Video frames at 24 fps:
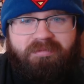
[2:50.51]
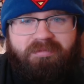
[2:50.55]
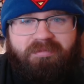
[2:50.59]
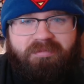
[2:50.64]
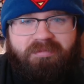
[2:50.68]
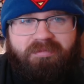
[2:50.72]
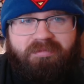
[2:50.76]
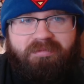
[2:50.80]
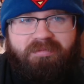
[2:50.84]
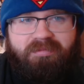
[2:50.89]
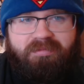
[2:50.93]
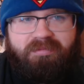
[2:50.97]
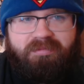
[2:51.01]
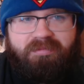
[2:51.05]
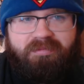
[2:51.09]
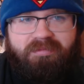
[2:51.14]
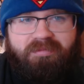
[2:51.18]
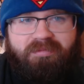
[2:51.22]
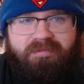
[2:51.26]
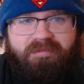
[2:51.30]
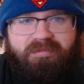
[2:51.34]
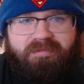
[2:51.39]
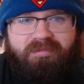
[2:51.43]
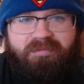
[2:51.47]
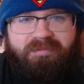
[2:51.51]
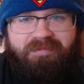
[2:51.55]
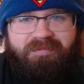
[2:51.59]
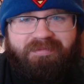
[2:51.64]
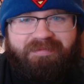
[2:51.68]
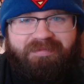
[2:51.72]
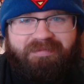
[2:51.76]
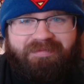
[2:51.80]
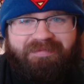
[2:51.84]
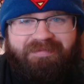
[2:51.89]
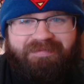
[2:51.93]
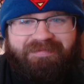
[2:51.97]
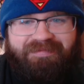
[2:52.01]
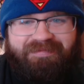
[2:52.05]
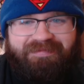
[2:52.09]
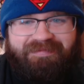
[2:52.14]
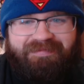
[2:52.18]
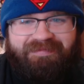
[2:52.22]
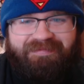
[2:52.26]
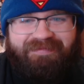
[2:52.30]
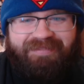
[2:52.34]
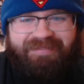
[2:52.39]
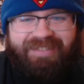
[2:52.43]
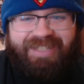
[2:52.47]
I am not sending you to cover
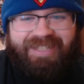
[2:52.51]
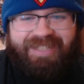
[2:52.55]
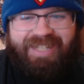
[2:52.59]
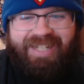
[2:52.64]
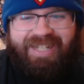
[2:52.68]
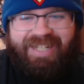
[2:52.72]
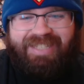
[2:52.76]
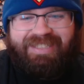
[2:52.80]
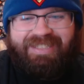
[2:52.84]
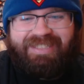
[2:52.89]
stories on your like own.